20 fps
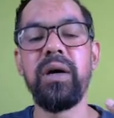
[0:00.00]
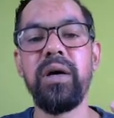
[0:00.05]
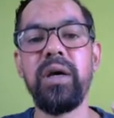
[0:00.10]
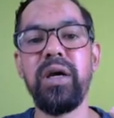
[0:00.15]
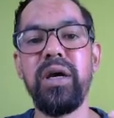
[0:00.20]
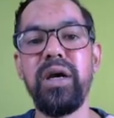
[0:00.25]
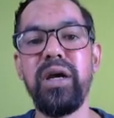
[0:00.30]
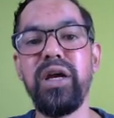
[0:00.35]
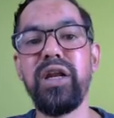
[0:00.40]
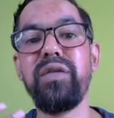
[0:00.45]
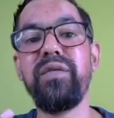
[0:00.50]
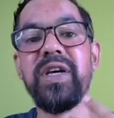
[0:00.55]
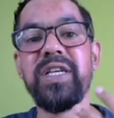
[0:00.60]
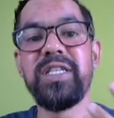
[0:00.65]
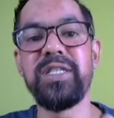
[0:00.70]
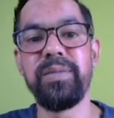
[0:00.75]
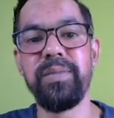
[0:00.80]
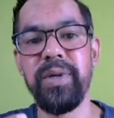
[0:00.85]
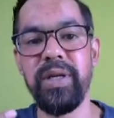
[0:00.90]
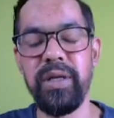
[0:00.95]

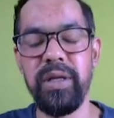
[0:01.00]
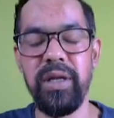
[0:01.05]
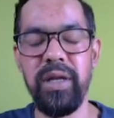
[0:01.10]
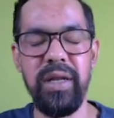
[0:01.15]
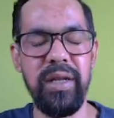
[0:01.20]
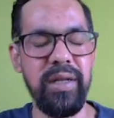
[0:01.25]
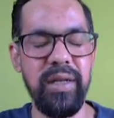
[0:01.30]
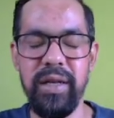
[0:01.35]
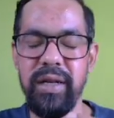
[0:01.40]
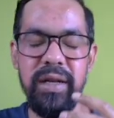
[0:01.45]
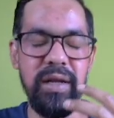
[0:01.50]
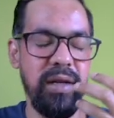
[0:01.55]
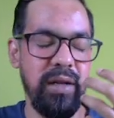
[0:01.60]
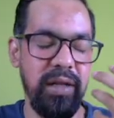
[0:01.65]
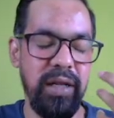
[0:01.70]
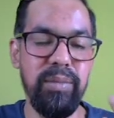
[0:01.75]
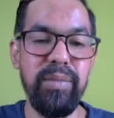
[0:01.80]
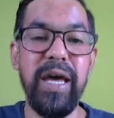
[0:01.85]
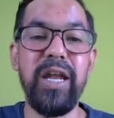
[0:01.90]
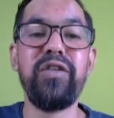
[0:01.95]
investment,
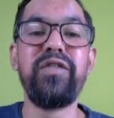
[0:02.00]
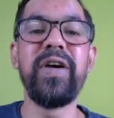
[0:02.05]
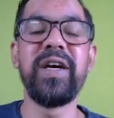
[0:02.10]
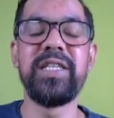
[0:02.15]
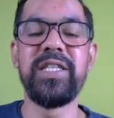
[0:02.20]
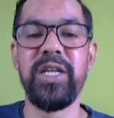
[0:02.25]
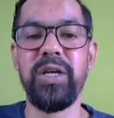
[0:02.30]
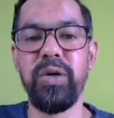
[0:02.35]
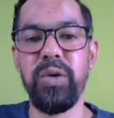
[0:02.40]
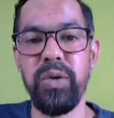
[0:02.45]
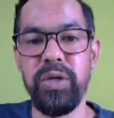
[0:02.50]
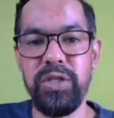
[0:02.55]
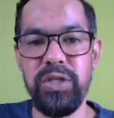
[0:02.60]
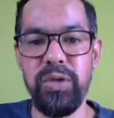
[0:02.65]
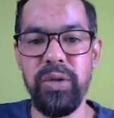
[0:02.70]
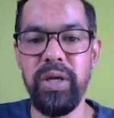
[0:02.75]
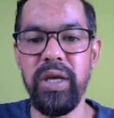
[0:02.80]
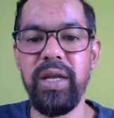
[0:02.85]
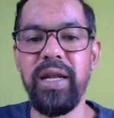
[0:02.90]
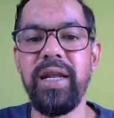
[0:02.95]
the manufacturing goods.
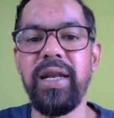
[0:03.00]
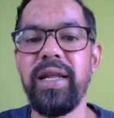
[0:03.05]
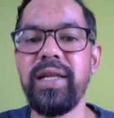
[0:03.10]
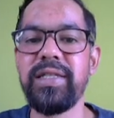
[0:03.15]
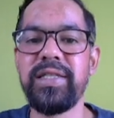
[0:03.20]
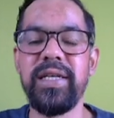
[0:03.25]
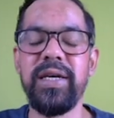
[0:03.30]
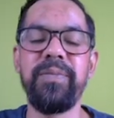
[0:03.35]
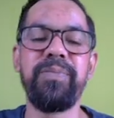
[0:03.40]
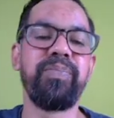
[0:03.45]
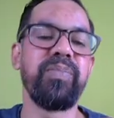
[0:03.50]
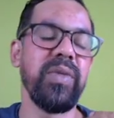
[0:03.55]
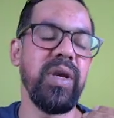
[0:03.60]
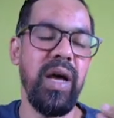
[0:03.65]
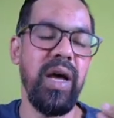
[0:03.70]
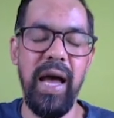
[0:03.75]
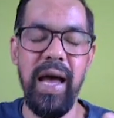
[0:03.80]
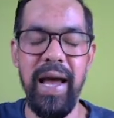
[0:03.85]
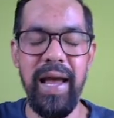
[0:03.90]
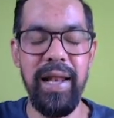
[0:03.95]
Okay, let's say
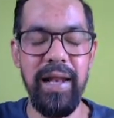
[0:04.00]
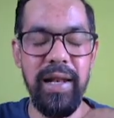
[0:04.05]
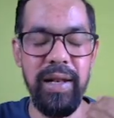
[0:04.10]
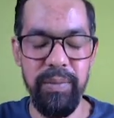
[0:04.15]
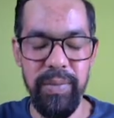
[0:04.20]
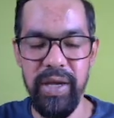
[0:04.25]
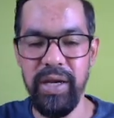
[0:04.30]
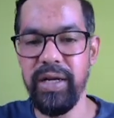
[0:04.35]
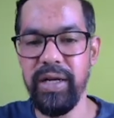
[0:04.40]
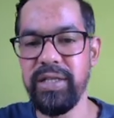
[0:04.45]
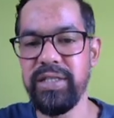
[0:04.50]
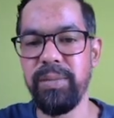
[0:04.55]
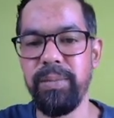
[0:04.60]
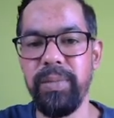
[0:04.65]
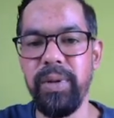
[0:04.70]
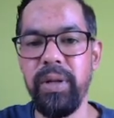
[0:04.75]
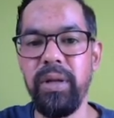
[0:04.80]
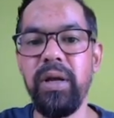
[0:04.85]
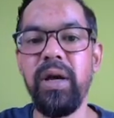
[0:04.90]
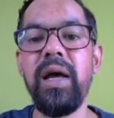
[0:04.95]
I'll make it
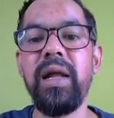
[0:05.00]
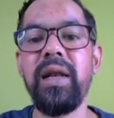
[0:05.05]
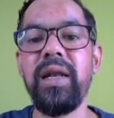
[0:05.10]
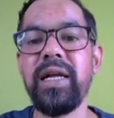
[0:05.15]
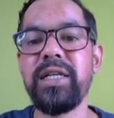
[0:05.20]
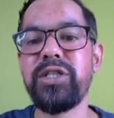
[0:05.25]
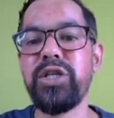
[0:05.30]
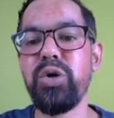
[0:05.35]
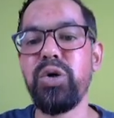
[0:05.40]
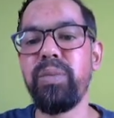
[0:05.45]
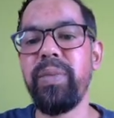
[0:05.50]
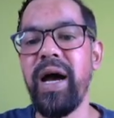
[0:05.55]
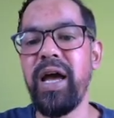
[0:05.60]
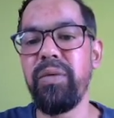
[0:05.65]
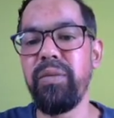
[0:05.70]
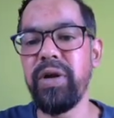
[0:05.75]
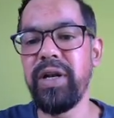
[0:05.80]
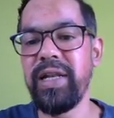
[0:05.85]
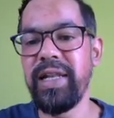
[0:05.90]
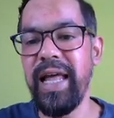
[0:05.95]
simple. Let's say you buy
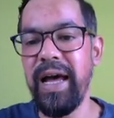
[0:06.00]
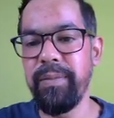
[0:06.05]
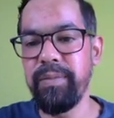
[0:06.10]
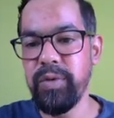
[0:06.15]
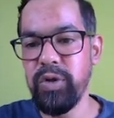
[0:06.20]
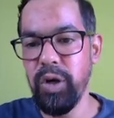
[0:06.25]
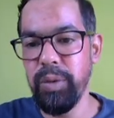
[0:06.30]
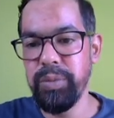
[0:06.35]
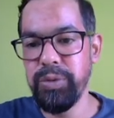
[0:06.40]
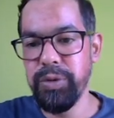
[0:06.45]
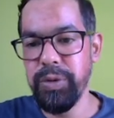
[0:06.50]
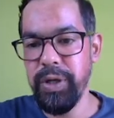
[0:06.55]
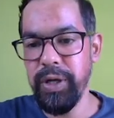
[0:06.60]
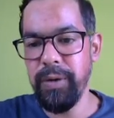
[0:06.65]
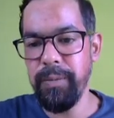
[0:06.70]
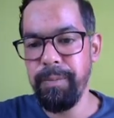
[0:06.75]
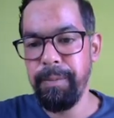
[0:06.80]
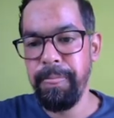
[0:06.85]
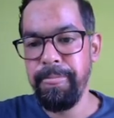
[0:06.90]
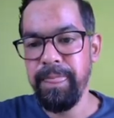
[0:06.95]
one laptop
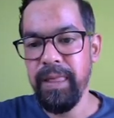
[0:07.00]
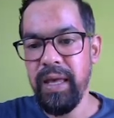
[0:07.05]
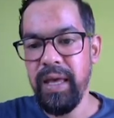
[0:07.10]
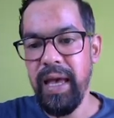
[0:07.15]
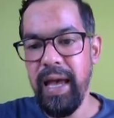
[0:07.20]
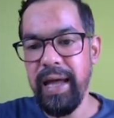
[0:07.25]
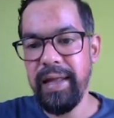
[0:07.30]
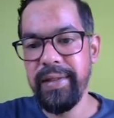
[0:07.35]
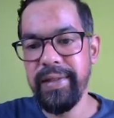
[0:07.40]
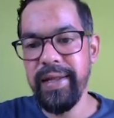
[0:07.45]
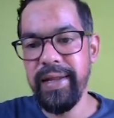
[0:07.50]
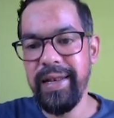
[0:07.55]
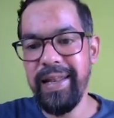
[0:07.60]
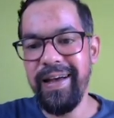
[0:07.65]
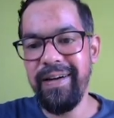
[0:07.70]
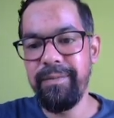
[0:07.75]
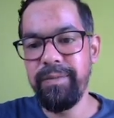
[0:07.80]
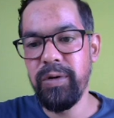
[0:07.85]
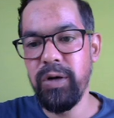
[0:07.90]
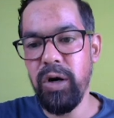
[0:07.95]
today, and the
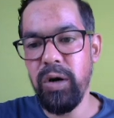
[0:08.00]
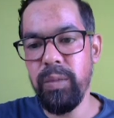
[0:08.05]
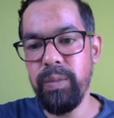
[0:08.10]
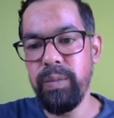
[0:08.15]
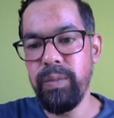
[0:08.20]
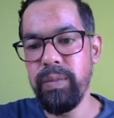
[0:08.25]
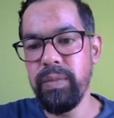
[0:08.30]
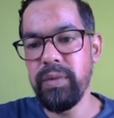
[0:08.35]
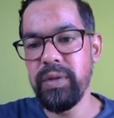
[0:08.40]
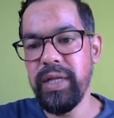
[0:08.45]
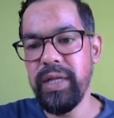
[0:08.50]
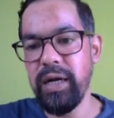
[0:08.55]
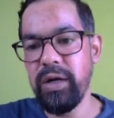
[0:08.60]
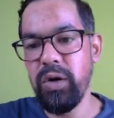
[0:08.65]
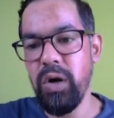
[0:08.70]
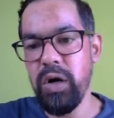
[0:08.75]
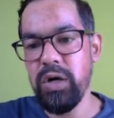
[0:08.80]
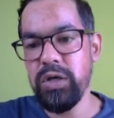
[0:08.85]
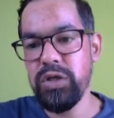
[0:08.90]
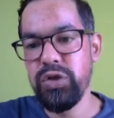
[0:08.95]
laptop
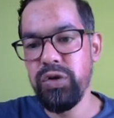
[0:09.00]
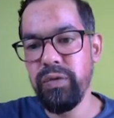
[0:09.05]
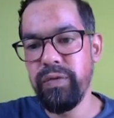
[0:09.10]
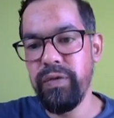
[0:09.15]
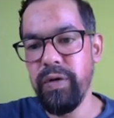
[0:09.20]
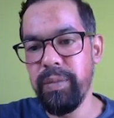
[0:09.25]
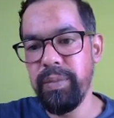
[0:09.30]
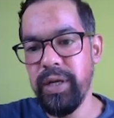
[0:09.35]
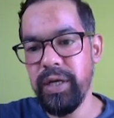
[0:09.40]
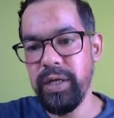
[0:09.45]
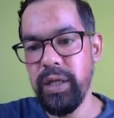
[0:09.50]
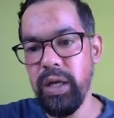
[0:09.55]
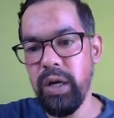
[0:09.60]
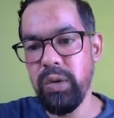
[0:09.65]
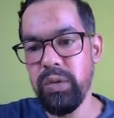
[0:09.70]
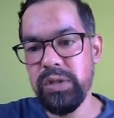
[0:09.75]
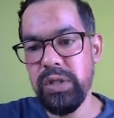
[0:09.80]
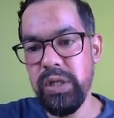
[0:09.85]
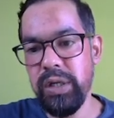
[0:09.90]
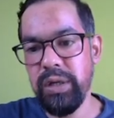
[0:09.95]
that cost you
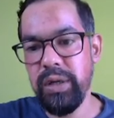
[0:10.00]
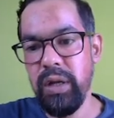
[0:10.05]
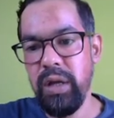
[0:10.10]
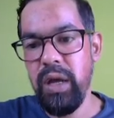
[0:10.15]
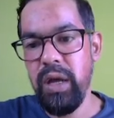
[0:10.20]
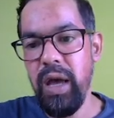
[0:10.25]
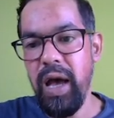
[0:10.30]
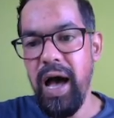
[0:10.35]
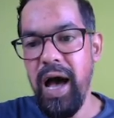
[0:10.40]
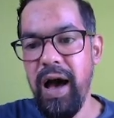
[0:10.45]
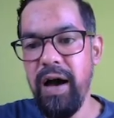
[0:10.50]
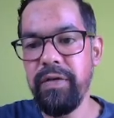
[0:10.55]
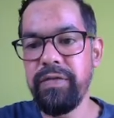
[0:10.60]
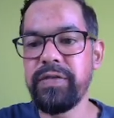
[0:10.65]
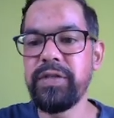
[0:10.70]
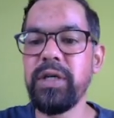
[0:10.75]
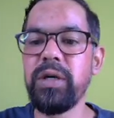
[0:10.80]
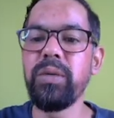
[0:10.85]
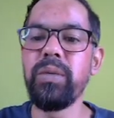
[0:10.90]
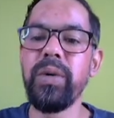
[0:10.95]
50,000.
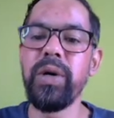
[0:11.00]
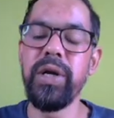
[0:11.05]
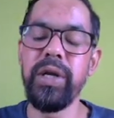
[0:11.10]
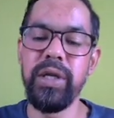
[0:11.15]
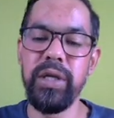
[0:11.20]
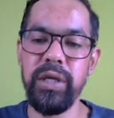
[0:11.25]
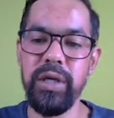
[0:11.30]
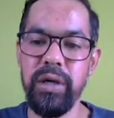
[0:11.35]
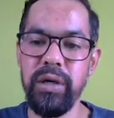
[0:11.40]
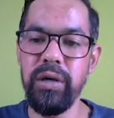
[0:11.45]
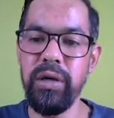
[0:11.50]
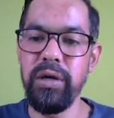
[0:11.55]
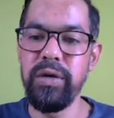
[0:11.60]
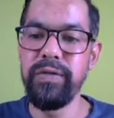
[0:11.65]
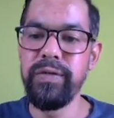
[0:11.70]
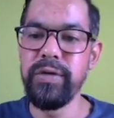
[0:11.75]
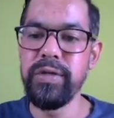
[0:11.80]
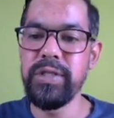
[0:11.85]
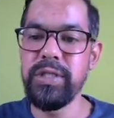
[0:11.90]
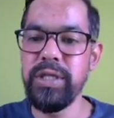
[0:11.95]
After 1 year,
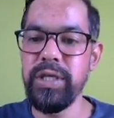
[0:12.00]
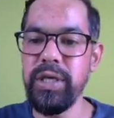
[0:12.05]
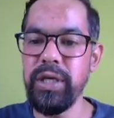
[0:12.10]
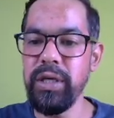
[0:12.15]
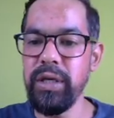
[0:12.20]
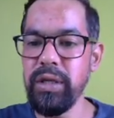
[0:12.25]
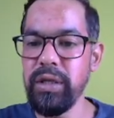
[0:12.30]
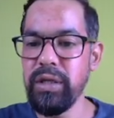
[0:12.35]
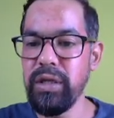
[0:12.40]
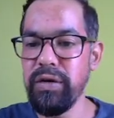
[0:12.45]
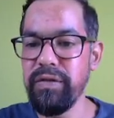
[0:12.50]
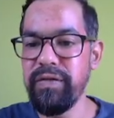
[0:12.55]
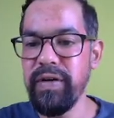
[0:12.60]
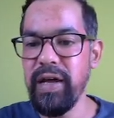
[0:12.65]
if you see the